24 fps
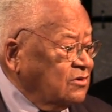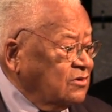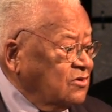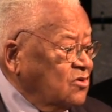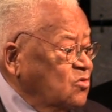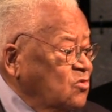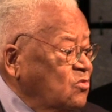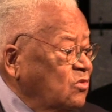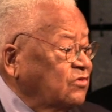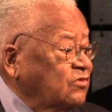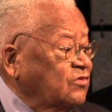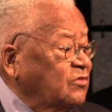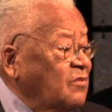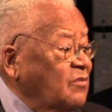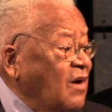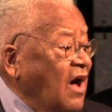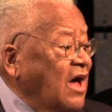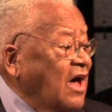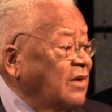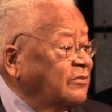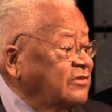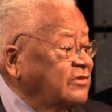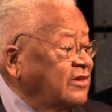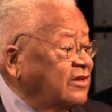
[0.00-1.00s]
who was
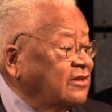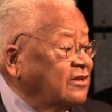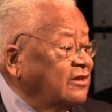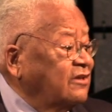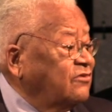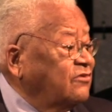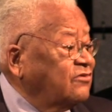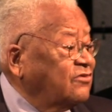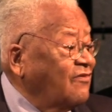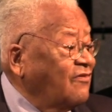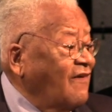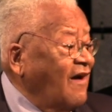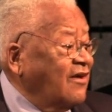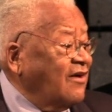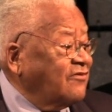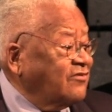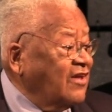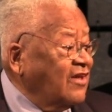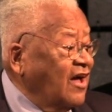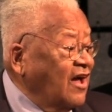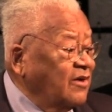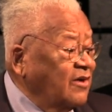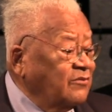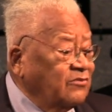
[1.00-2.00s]
mobbed at least
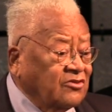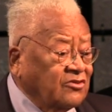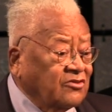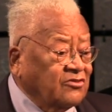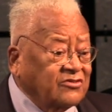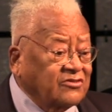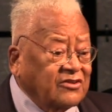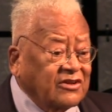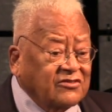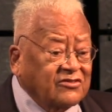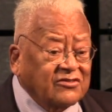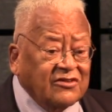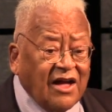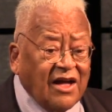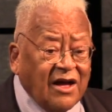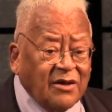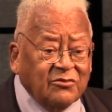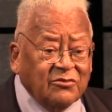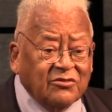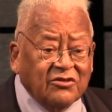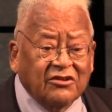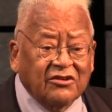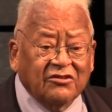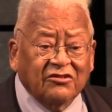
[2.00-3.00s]
5 times or 6
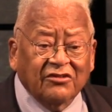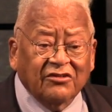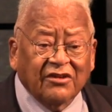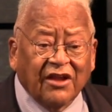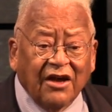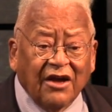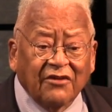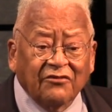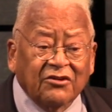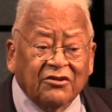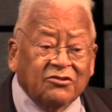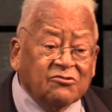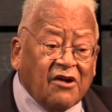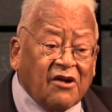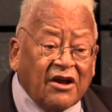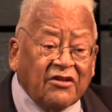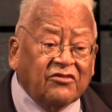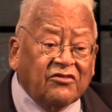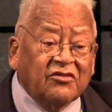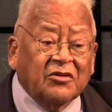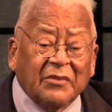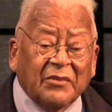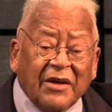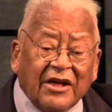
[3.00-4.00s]
times in his life, and
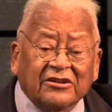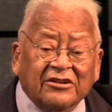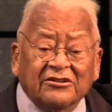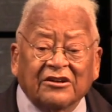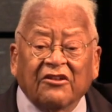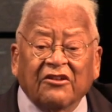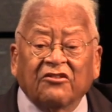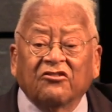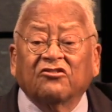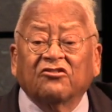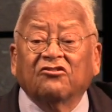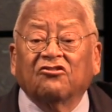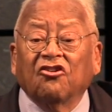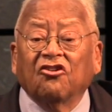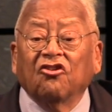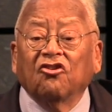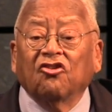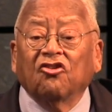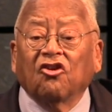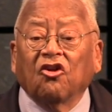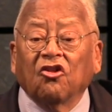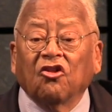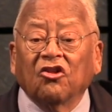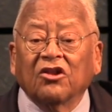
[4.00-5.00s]
writes about it in his
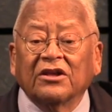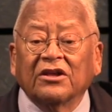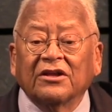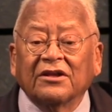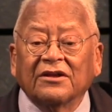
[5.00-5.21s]
journal,